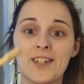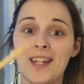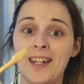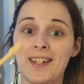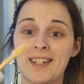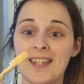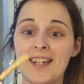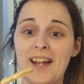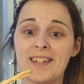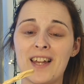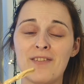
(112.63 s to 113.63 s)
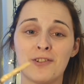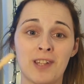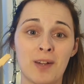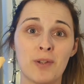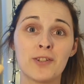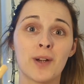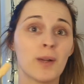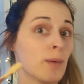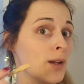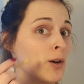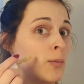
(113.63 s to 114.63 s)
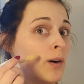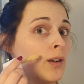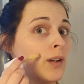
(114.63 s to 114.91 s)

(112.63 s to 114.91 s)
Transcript: taking it to the next level, saying we scrape makeup on.